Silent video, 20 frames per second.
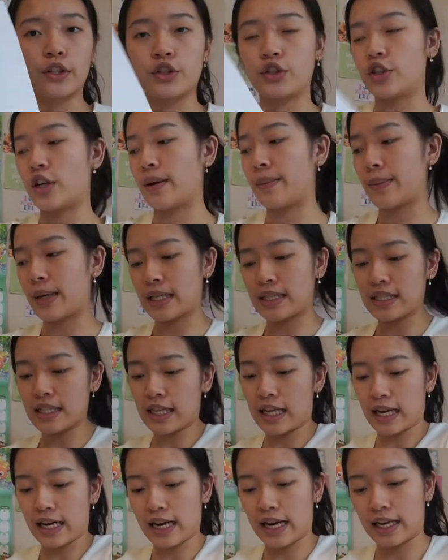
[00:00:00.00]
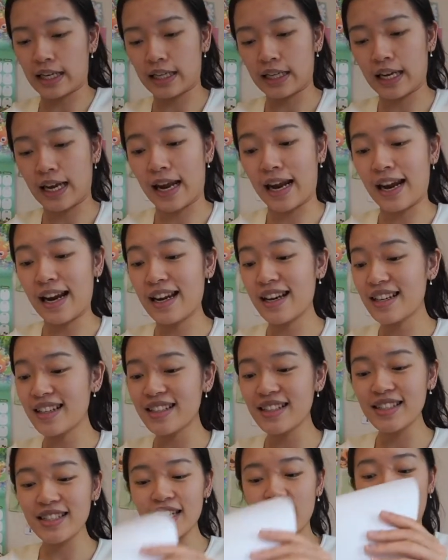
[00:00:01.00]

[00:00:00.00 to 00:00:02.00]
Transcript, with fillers: a gym aesthetic and